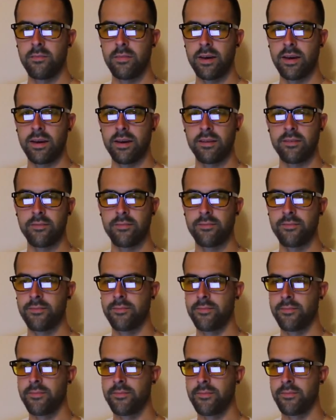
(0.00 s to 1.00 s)
Man.
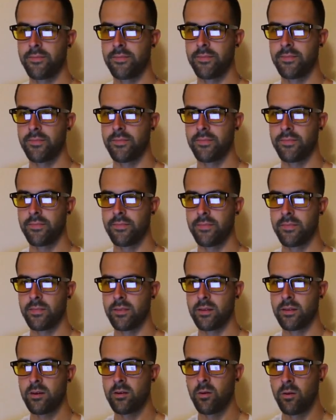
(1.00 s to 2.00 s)

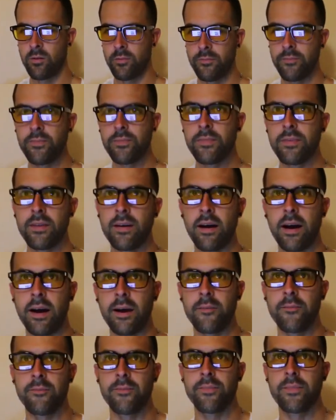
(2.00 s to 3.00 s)
Cool. All
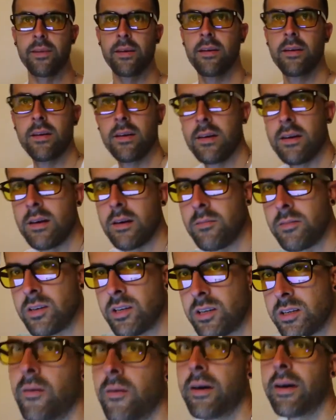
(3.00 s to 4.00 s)
right.
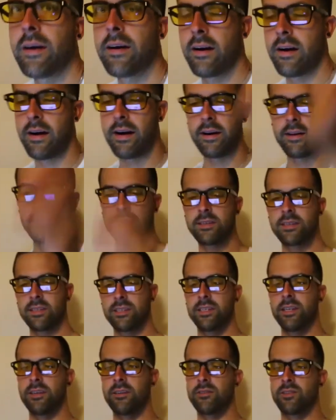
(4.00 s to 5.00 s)
All right, let's
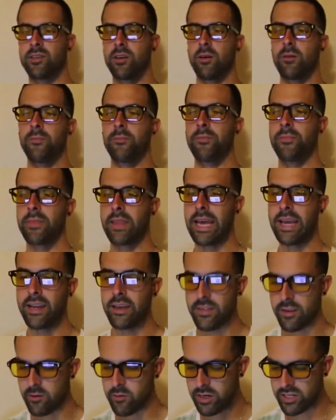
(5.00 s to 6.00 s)
continue. So, any
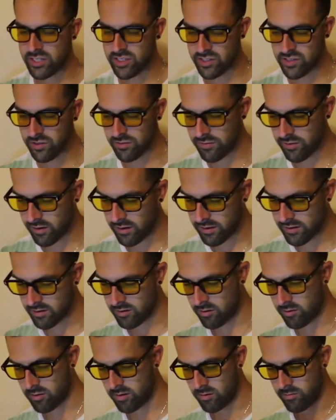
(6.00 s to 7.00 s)
other questions so far,
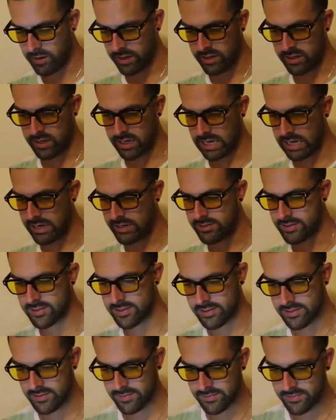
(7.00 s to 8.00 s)
or are we good,
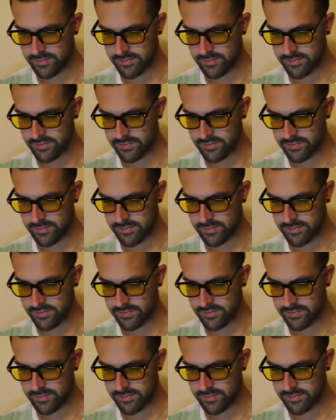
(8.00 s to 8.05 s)
guys?